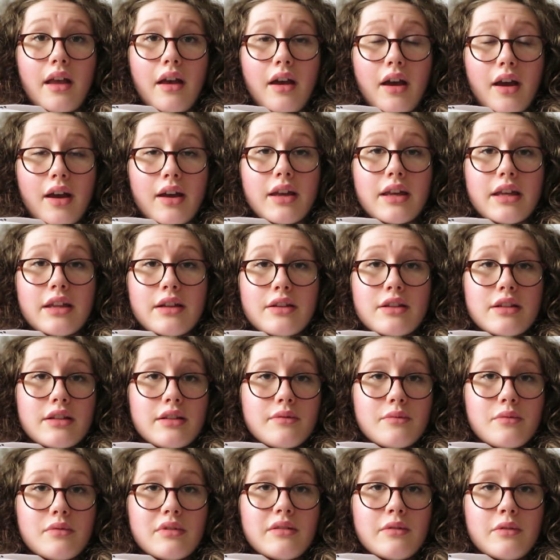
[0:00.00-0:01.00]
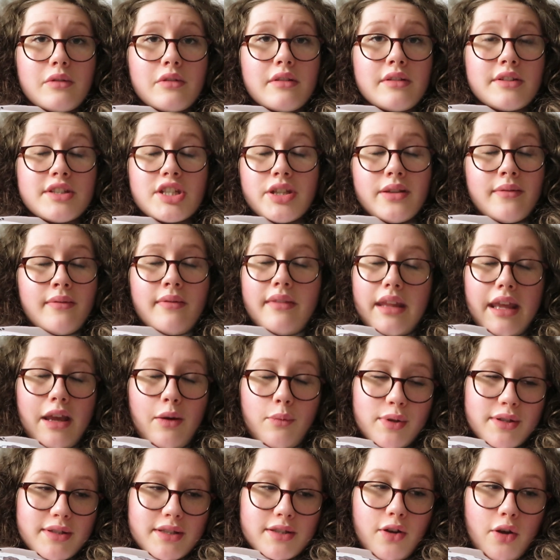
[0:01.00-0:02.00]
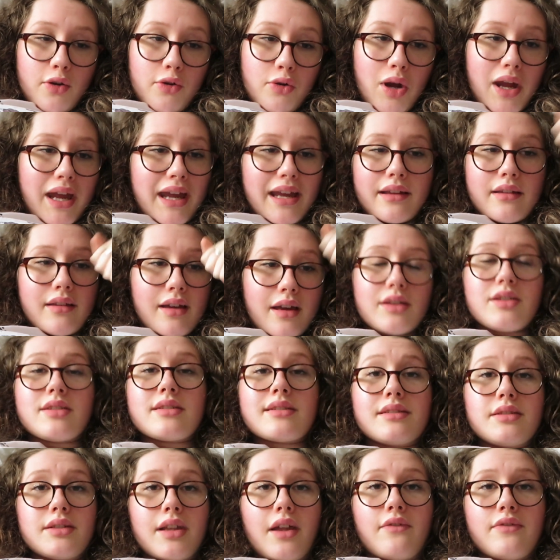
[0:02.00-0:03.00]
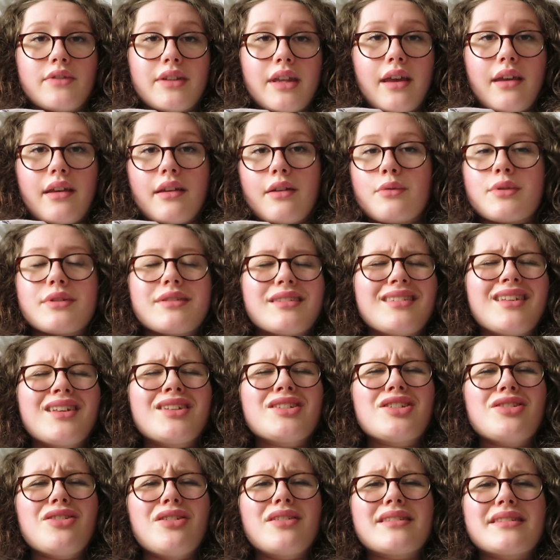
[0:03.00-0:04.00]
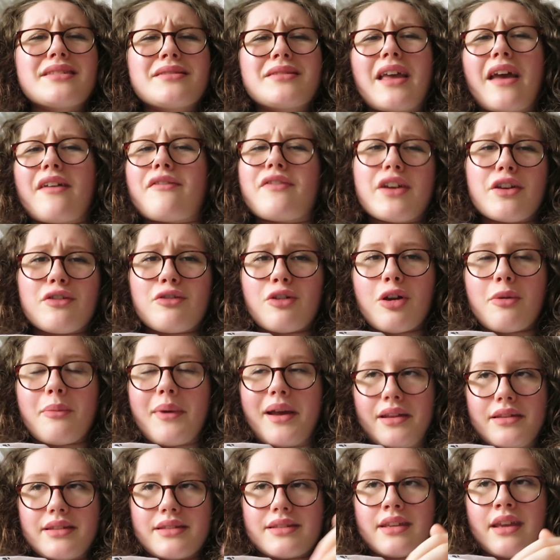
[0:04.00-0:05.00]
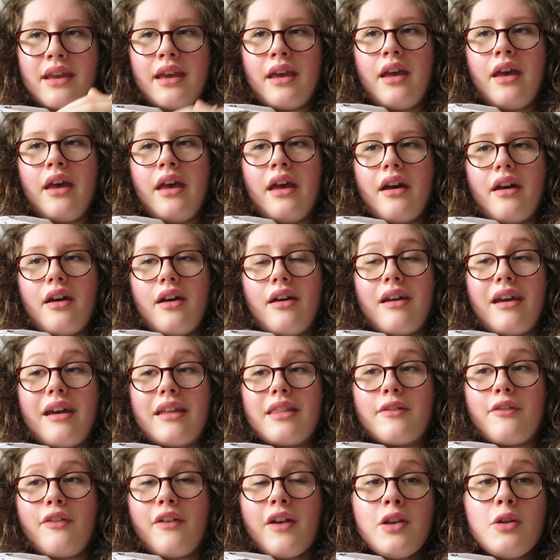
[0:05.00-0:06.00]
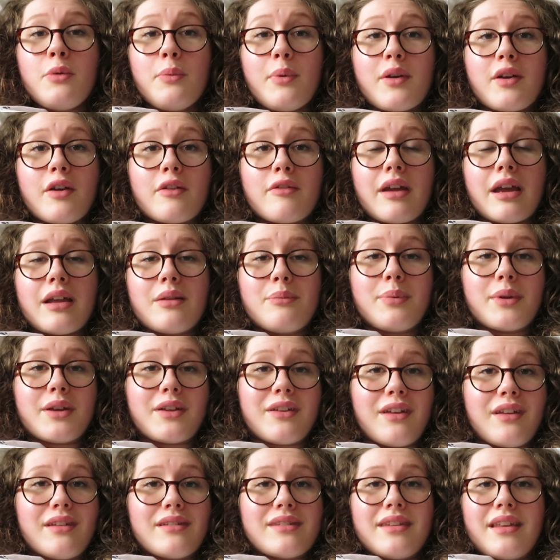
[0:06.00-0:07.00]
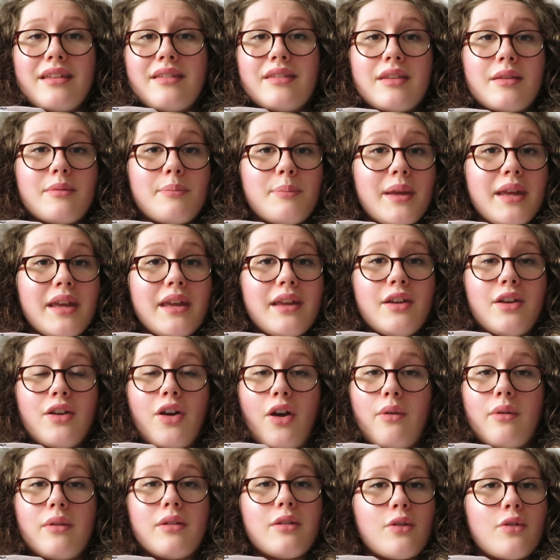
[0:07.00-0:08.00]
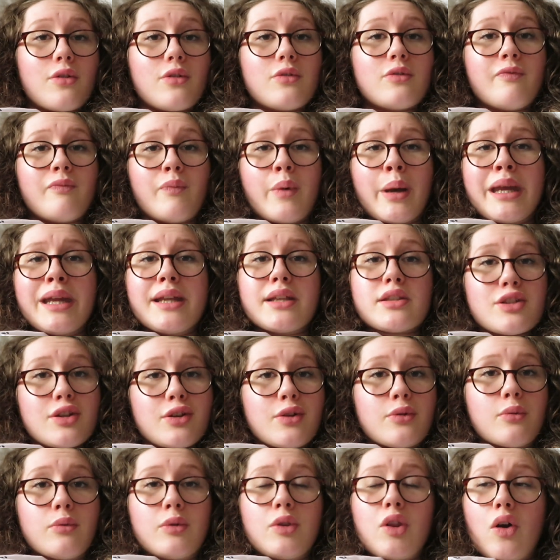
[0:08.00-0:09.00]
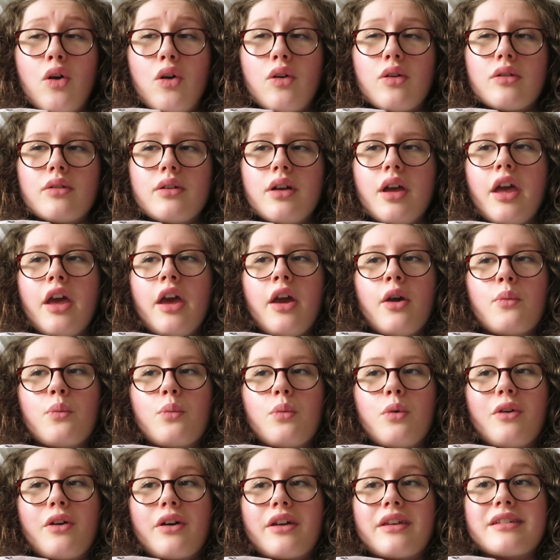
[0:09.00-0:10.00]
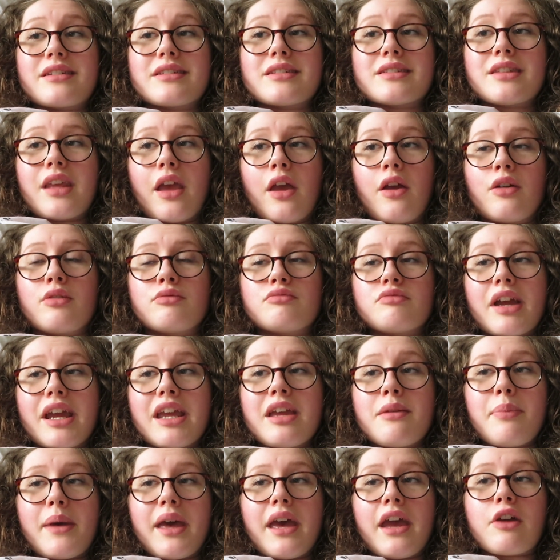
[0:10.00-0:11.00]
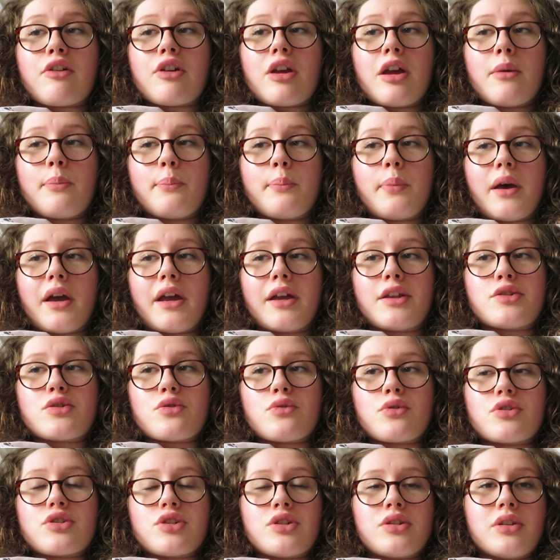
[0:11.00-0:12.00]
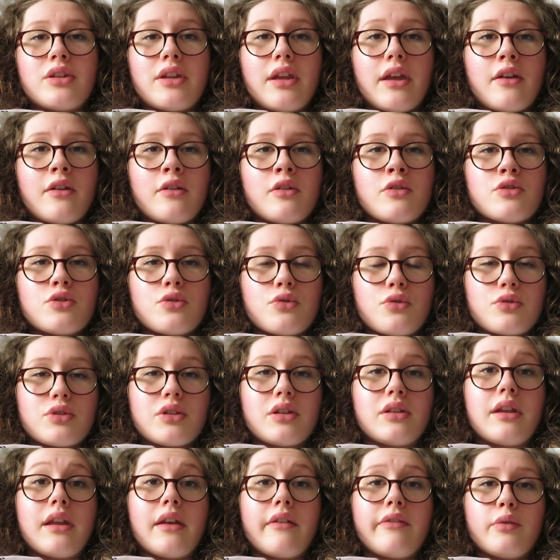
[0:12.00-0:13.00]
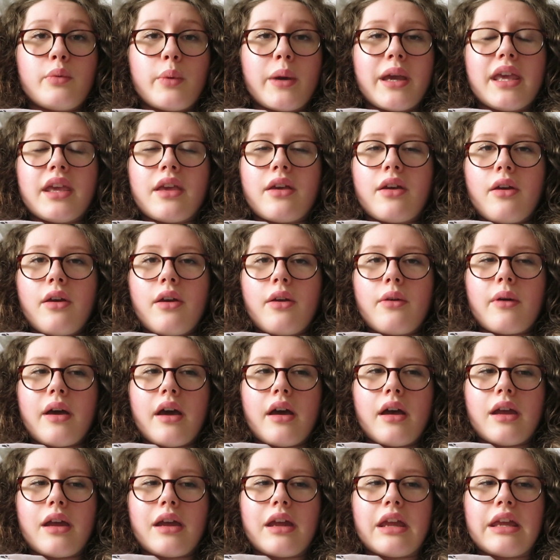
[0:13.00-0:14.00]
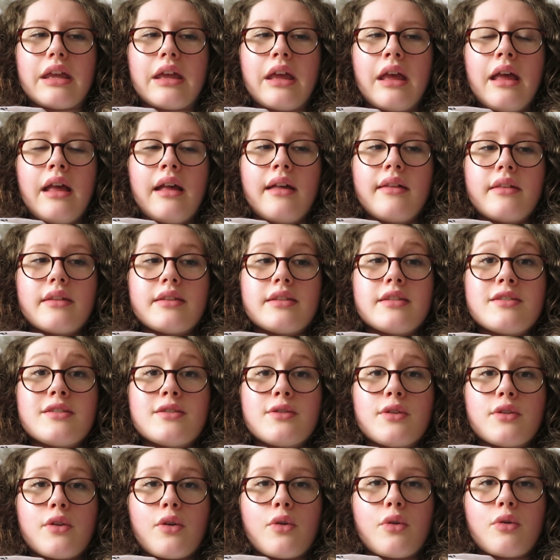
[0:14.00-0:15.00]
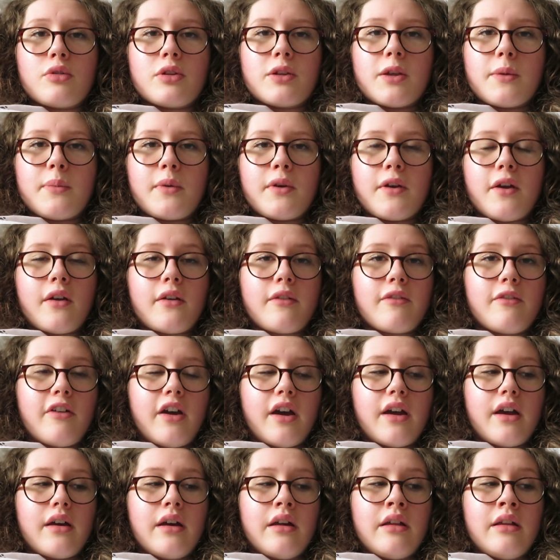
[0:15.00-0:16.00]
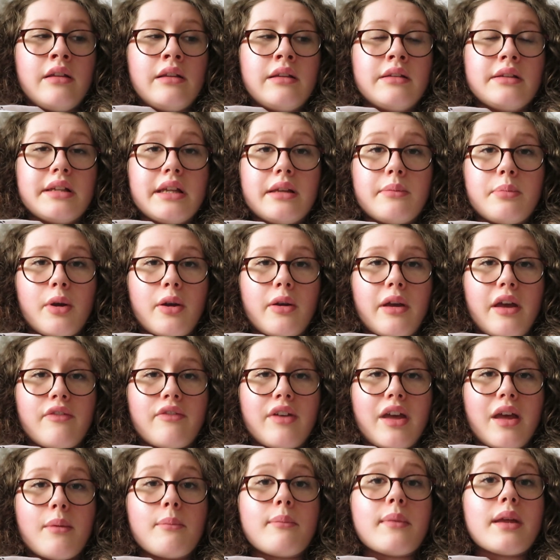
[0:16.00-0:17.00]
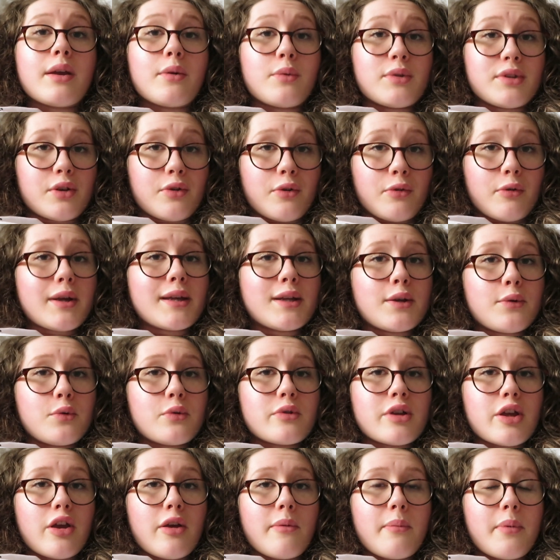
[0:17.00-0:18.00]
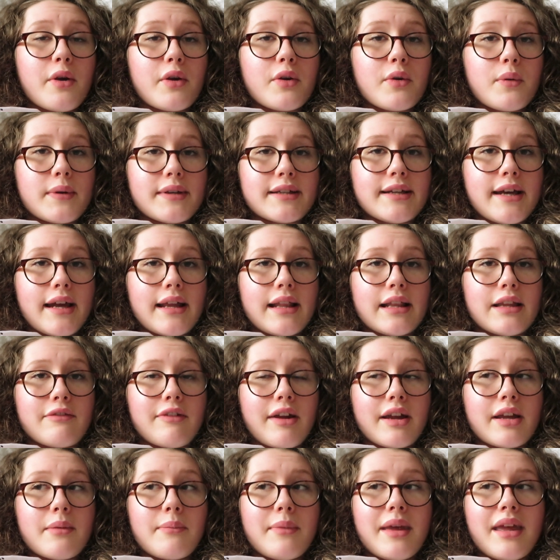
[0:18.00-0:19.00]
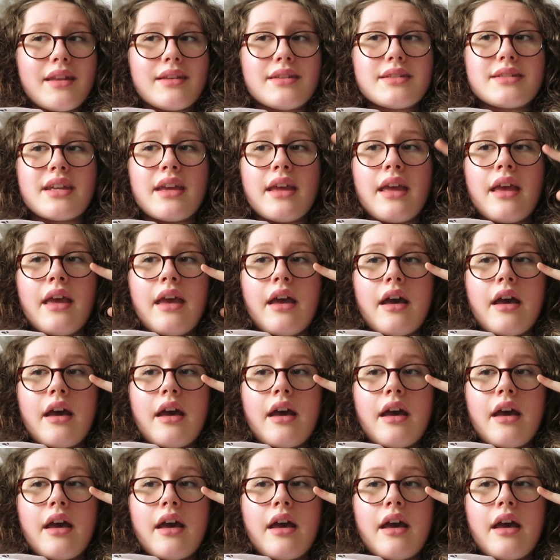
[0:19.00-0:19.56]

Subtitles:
it was so great. I just loved it. It was such a good sapphic romance. And the final book I read, because this has been going on way too long, was Raybearer by Jordan Ifueko. I listened to the audiobook via Libro FM. It was a great audiobook, would highly recommend.